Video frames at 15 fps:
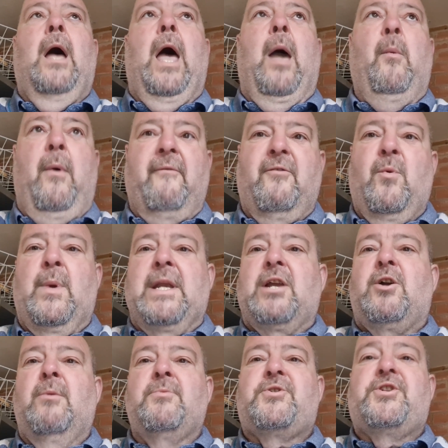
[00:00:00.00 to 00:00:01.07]
However, when
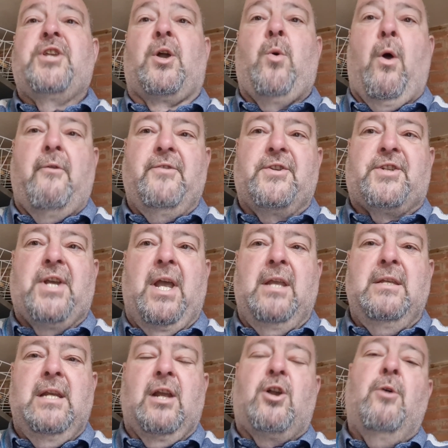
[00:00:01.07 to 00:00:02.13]
it comes to the
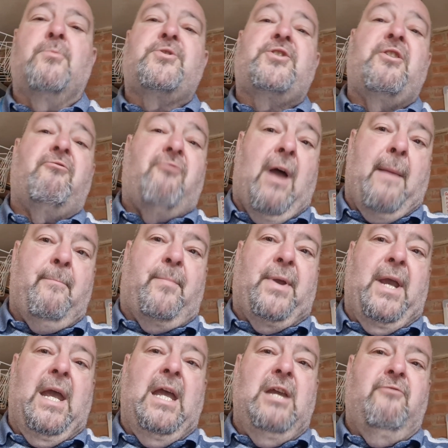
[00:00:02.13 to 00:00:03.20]
quarantine and it comes to the
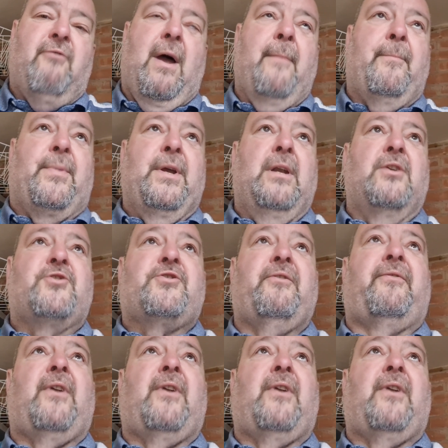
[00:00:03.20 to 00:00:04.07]
heat ramping and stuff